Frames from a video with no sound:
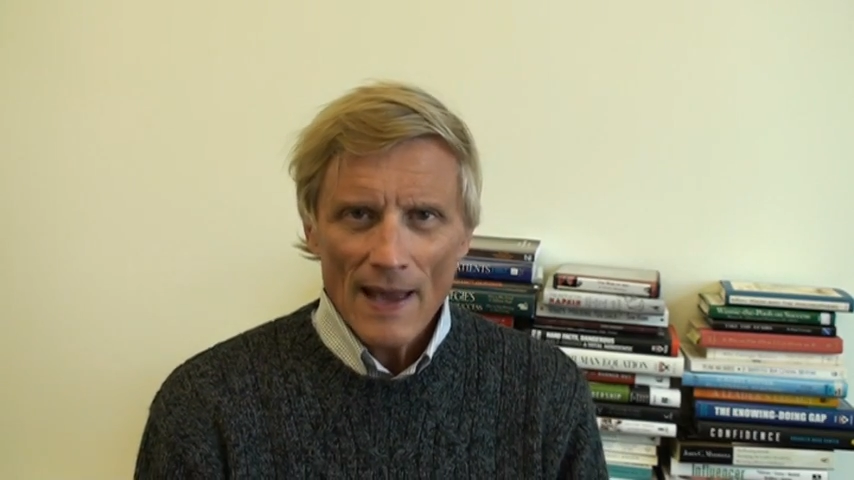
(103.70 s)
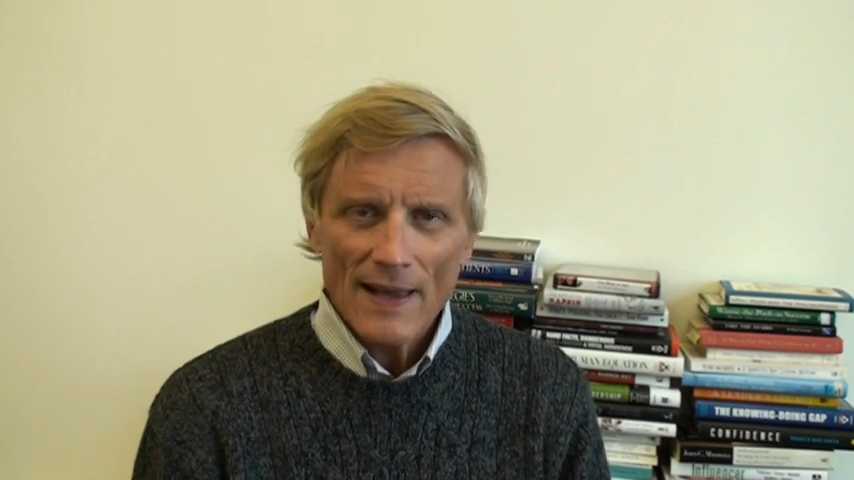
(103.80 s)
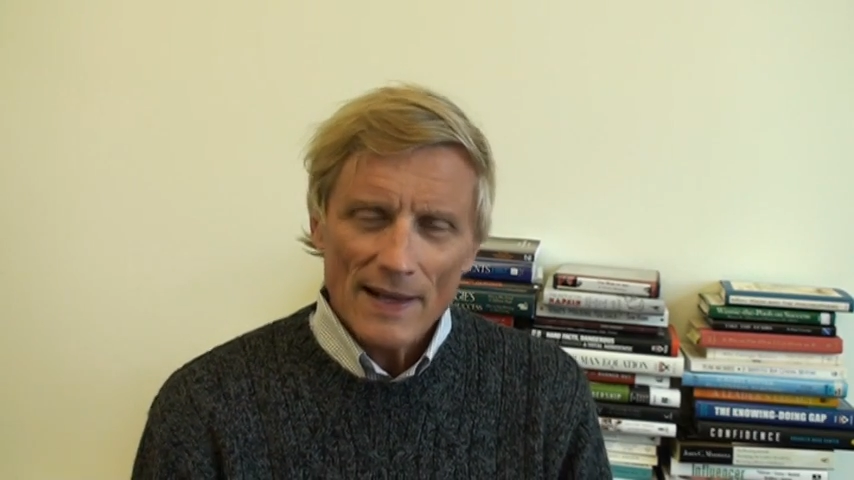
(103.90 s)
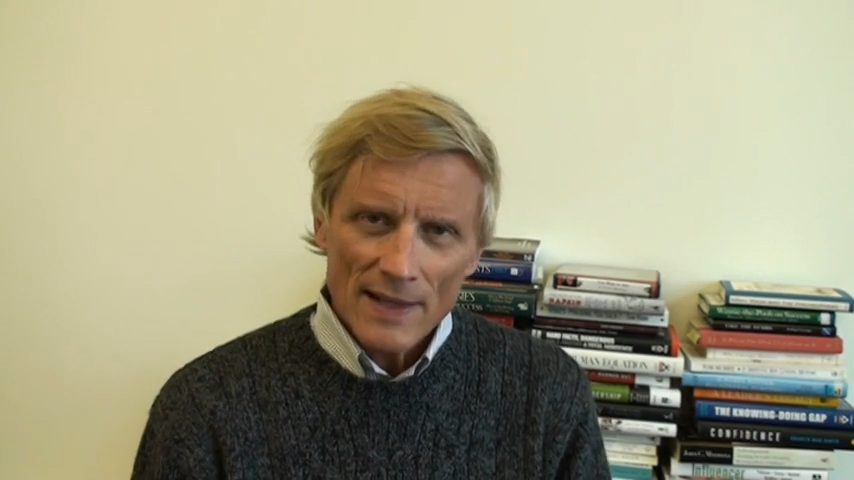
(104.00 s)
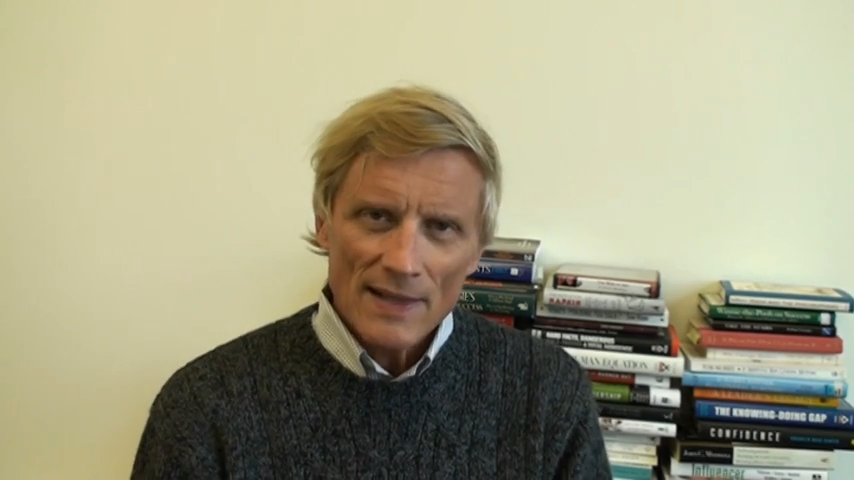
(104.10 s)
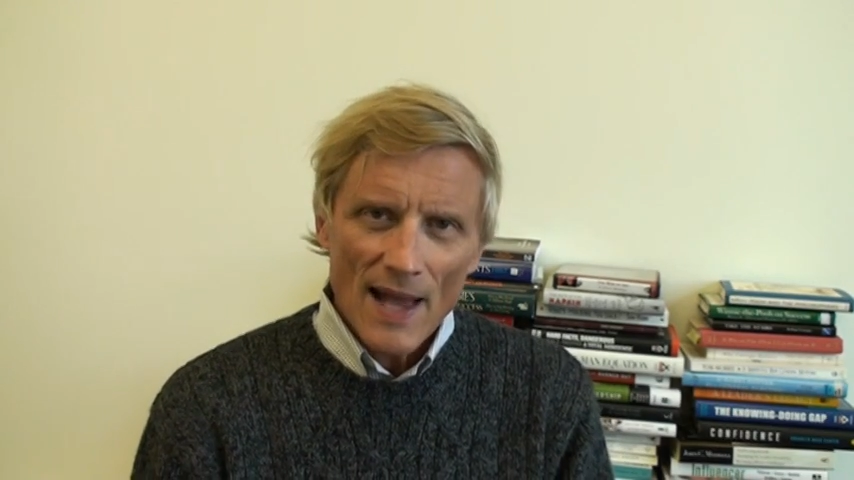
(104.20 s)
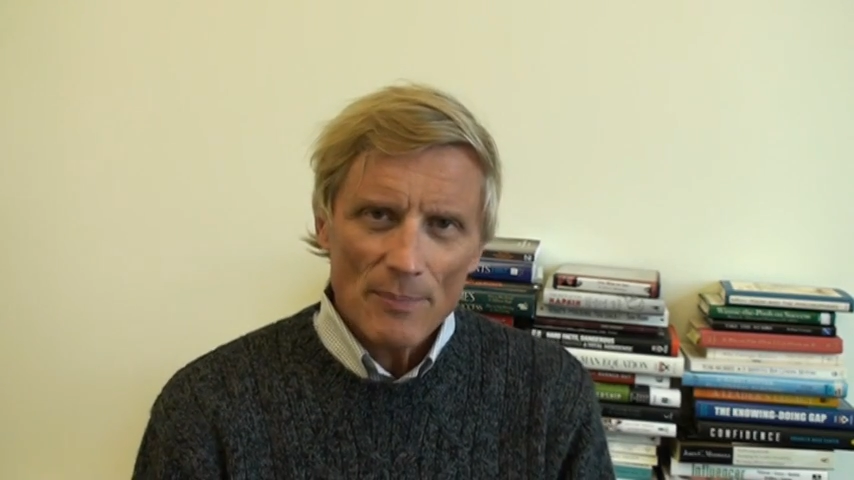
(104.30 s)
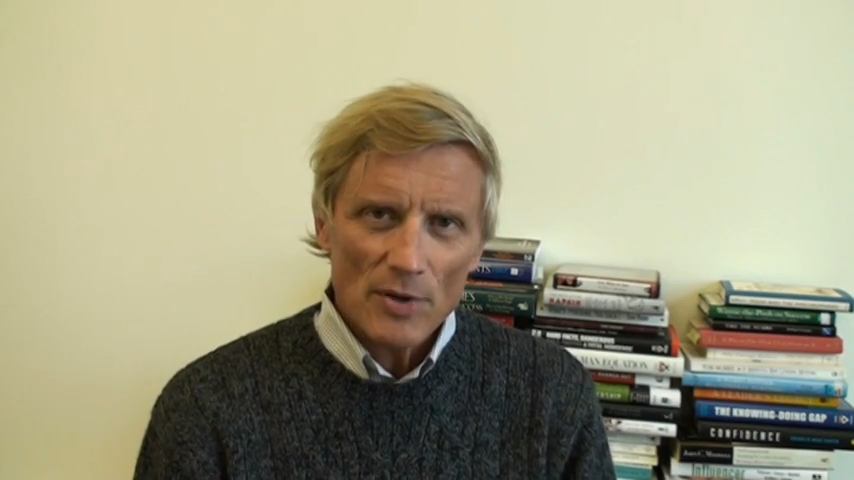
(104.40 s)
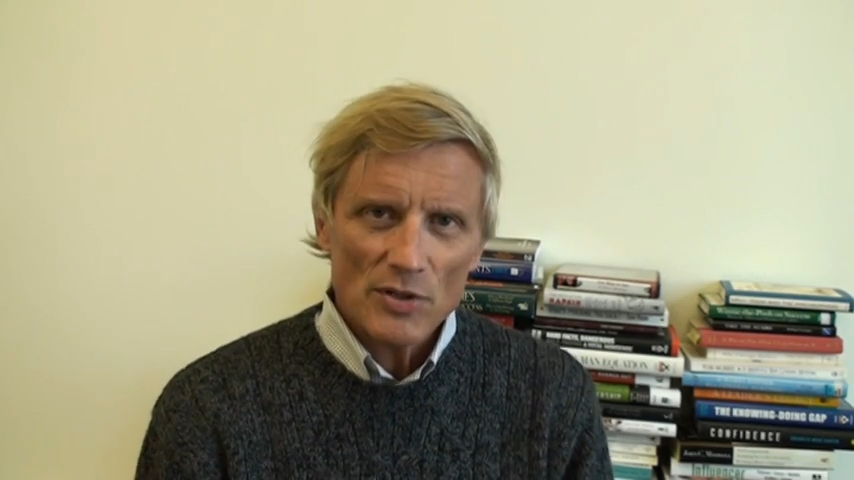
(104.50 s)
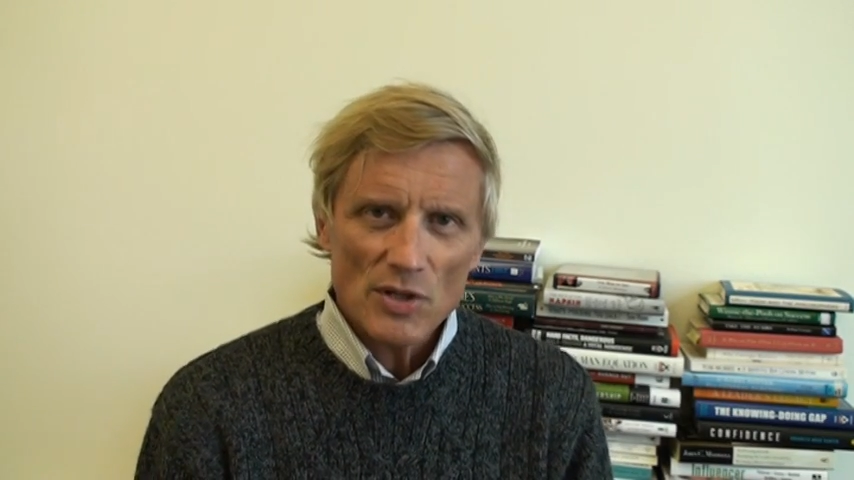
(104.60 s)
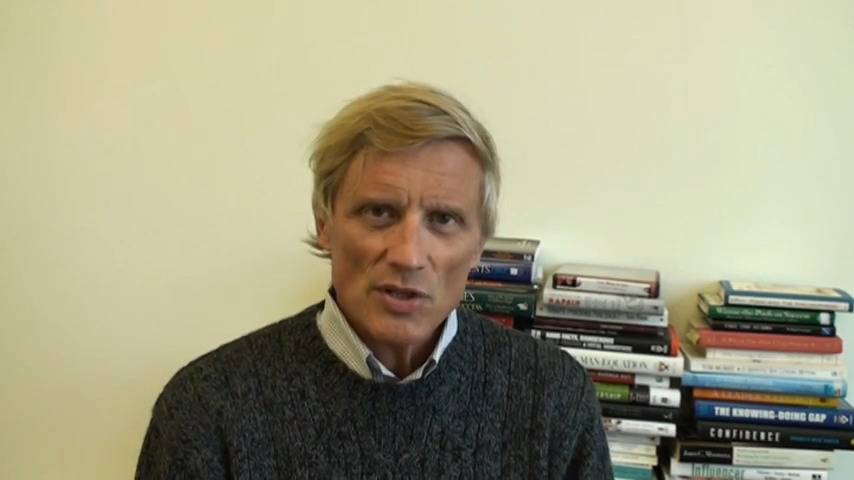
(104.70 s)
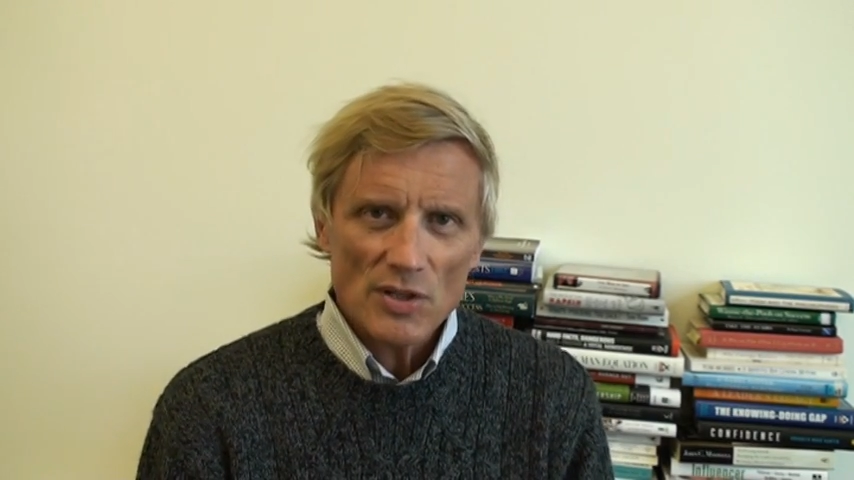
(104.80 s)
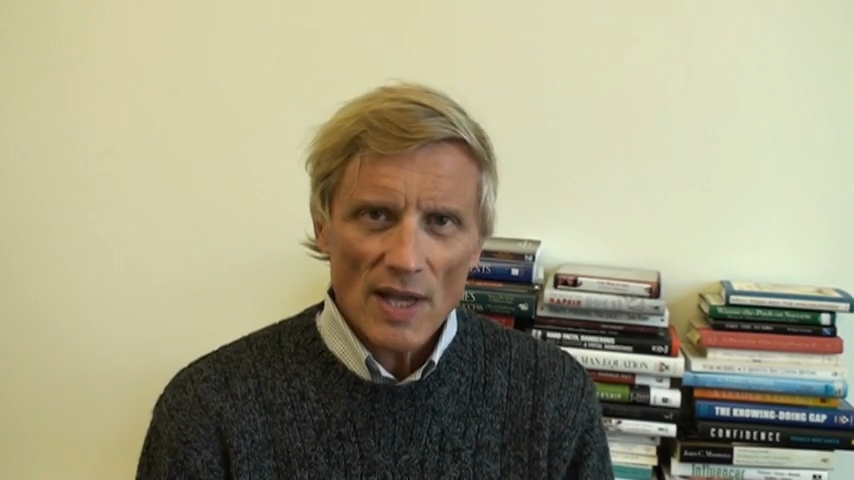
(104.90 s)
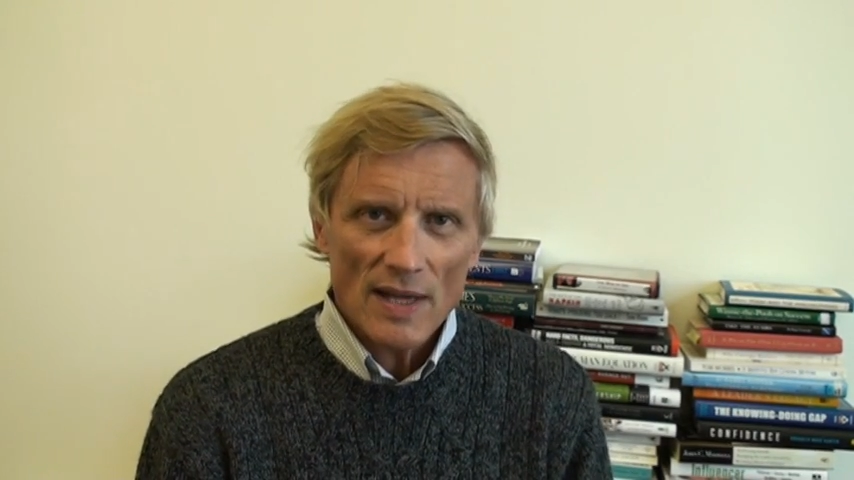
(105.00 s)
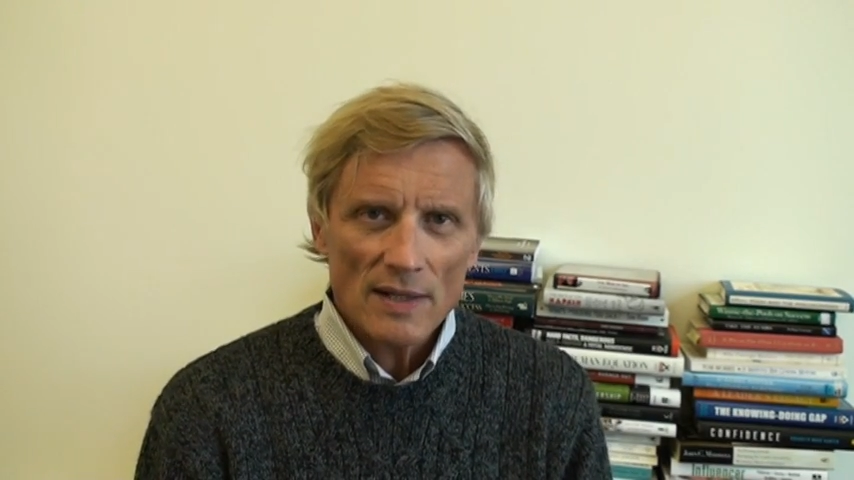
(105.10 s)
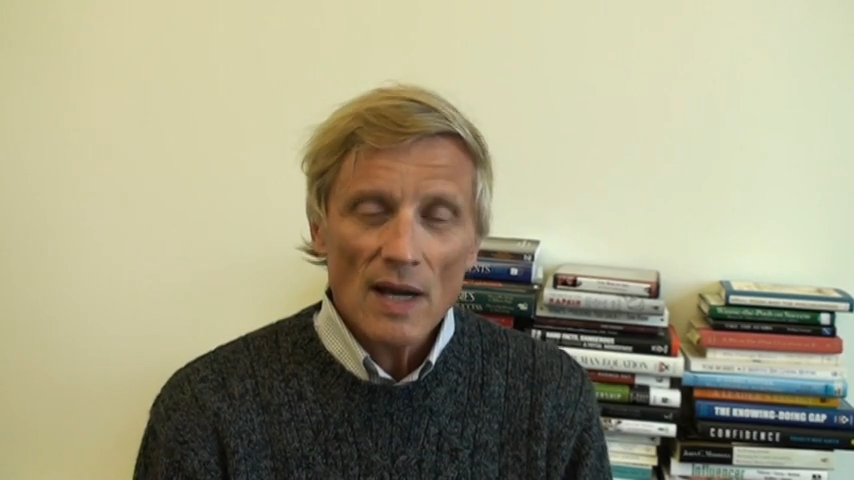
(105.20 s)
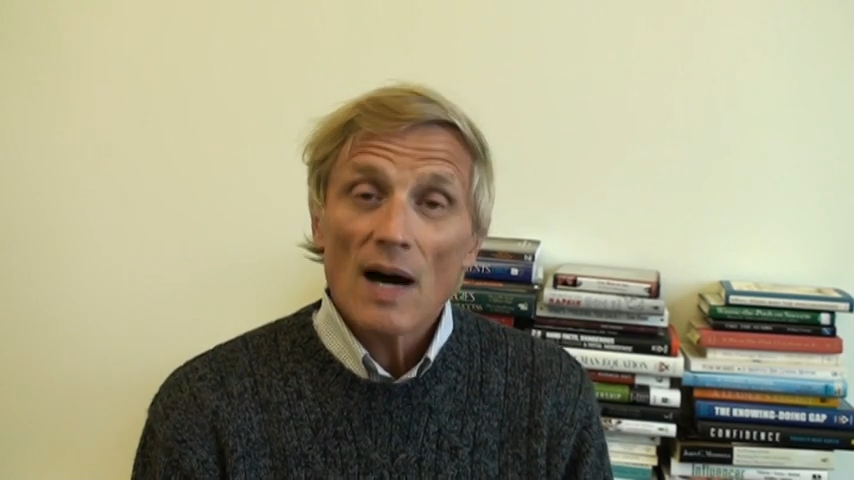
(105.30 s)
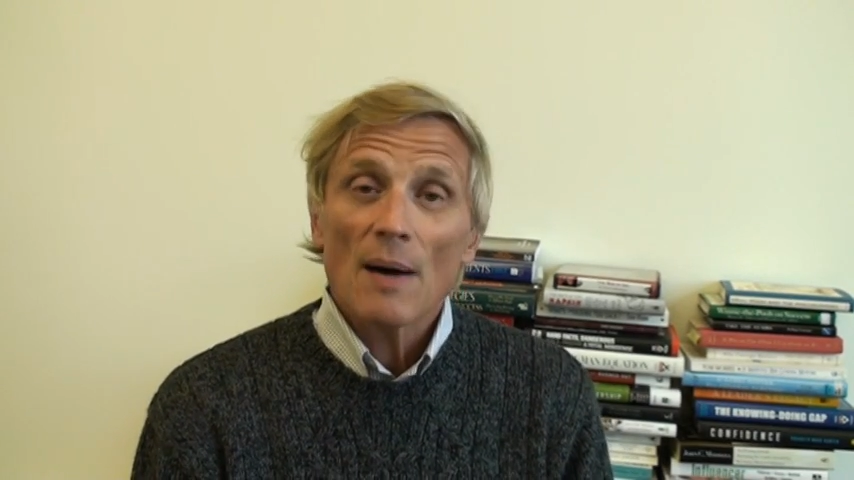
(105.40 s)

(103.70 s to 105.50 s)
And in that book, she said,